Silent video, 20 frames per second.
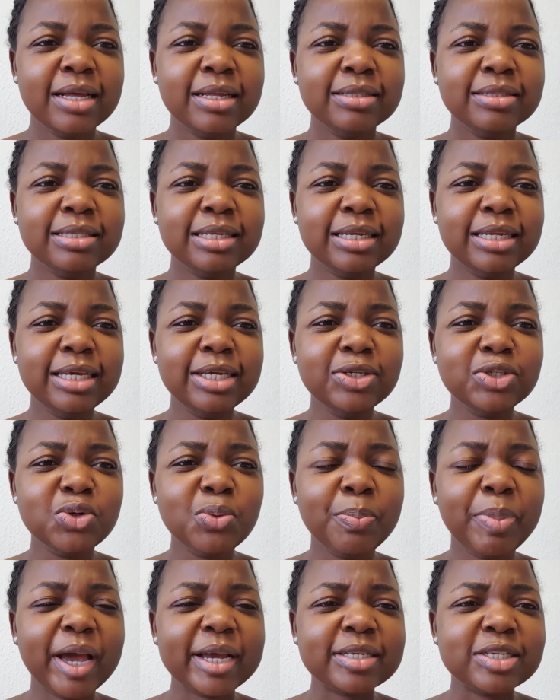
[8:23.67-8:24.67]
The little
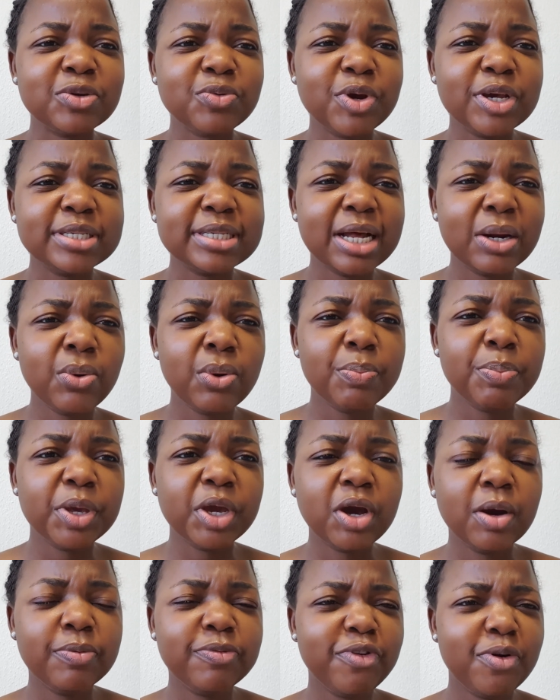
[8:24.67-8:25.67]
bacteria that we
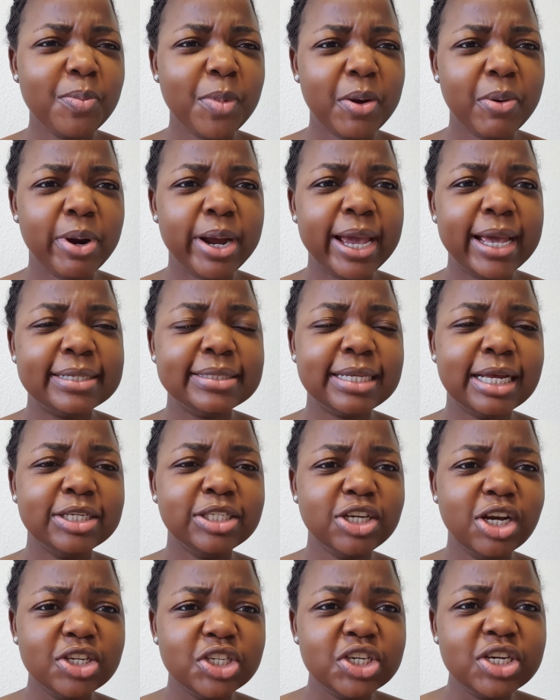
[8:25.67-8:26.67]
pick up from our hands and
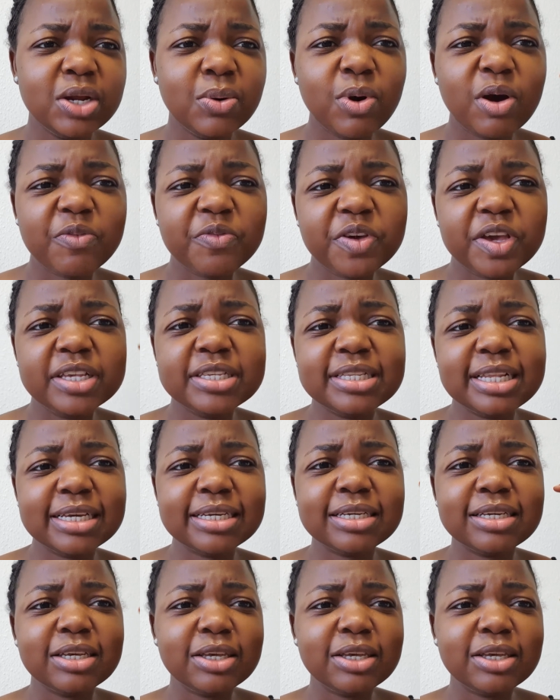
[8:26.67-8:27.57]
touching our face, like,